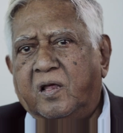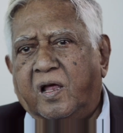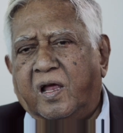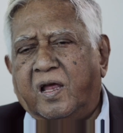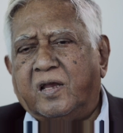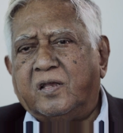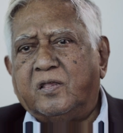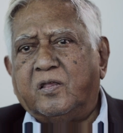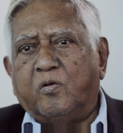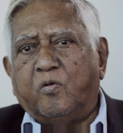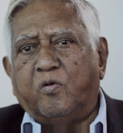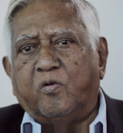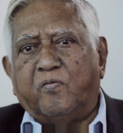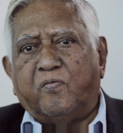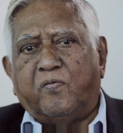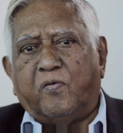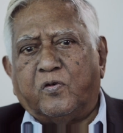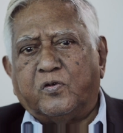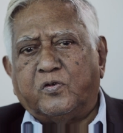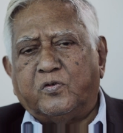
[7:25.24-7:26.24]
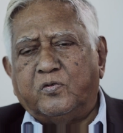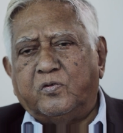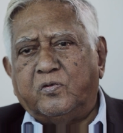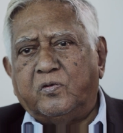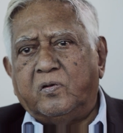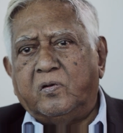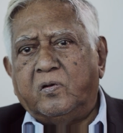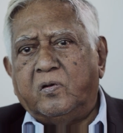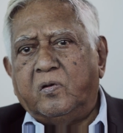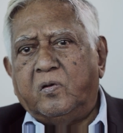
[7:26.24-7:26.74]
I had the good
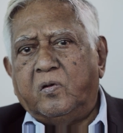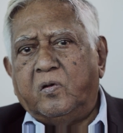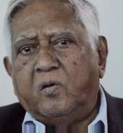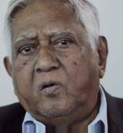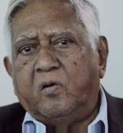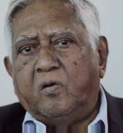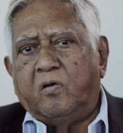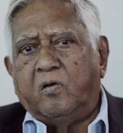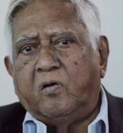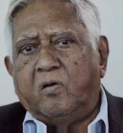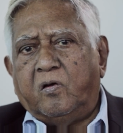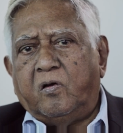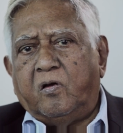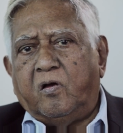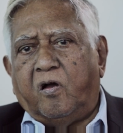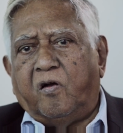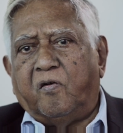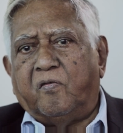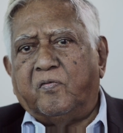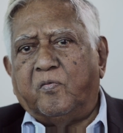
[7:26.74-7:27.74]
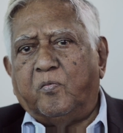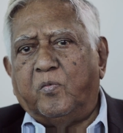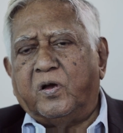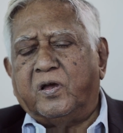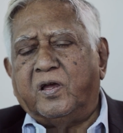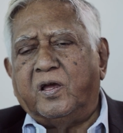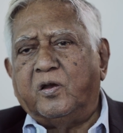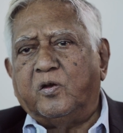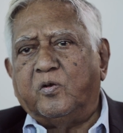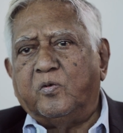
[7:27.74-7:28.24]
fortune of
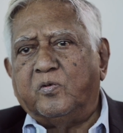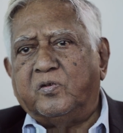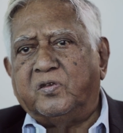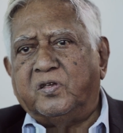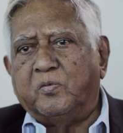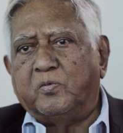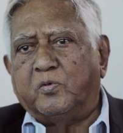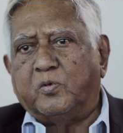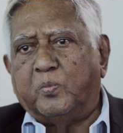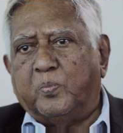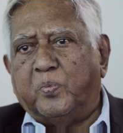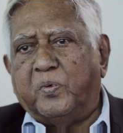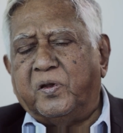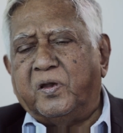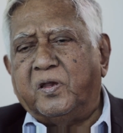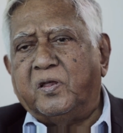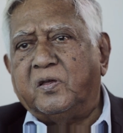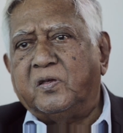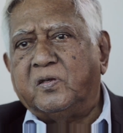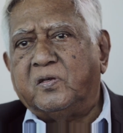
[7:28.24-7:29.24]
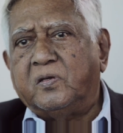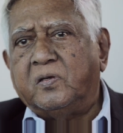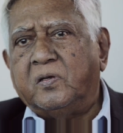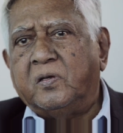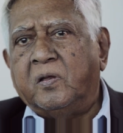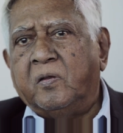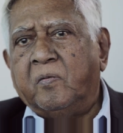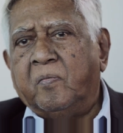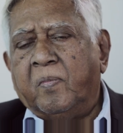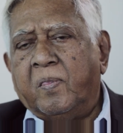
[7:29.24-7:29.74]
working to superiors
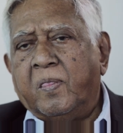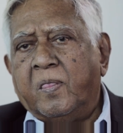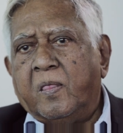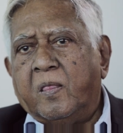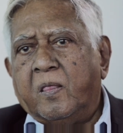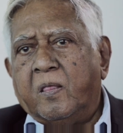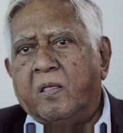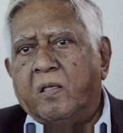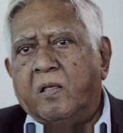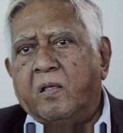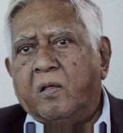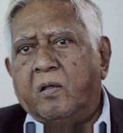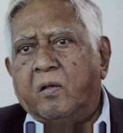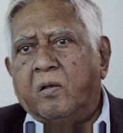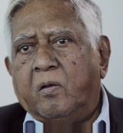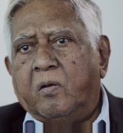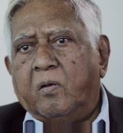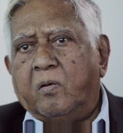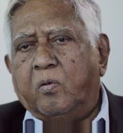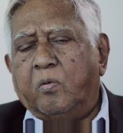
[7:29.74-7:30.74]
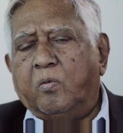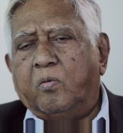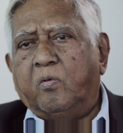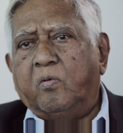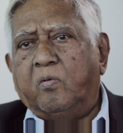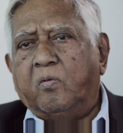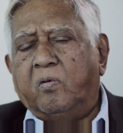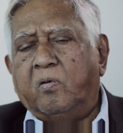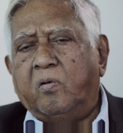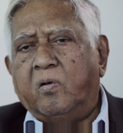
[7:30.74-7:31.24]

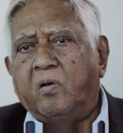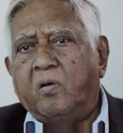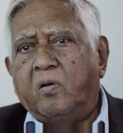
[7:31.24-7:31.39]
who